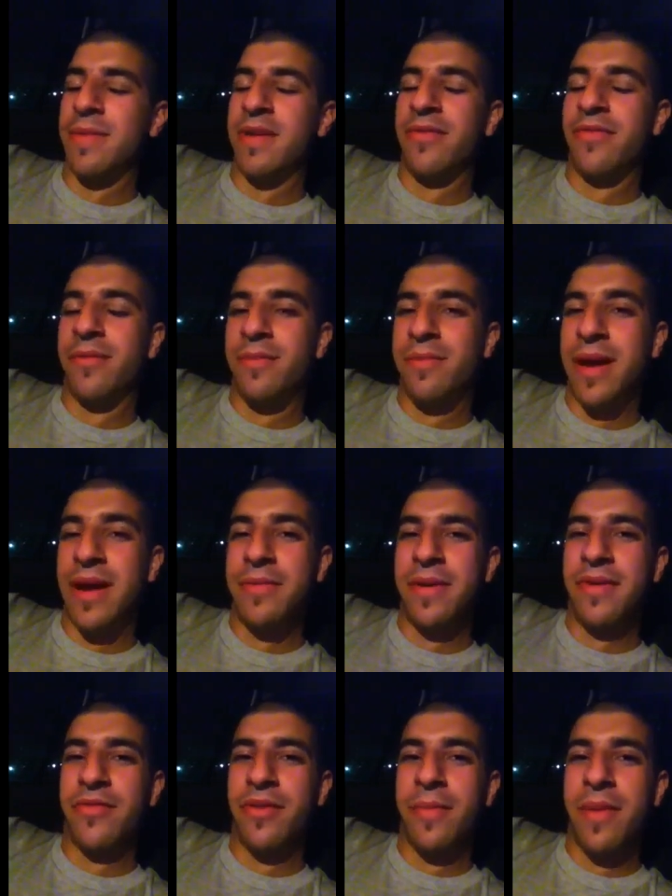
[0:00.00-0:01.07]
me made
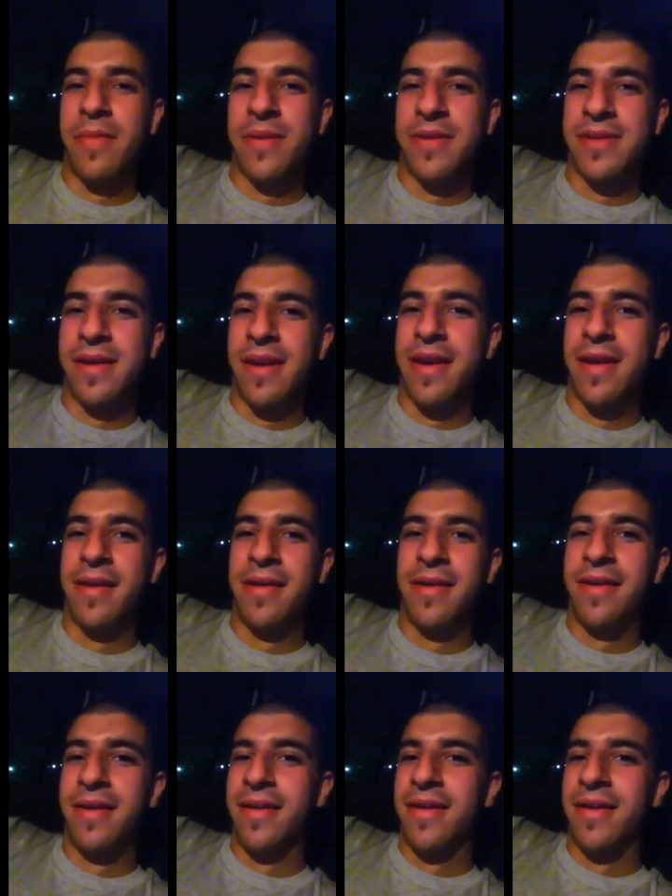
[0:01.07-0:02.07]
me remember today.